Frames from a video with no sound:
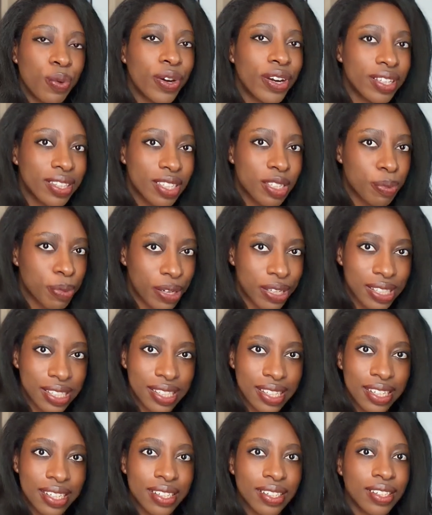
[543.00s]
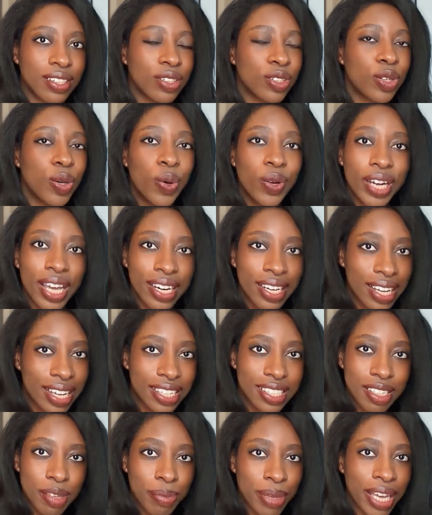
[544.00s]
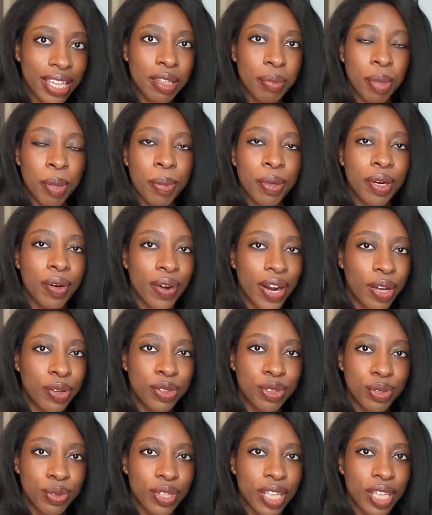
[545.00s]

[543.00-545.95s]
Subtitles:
are this person, don't underestimate the people around you.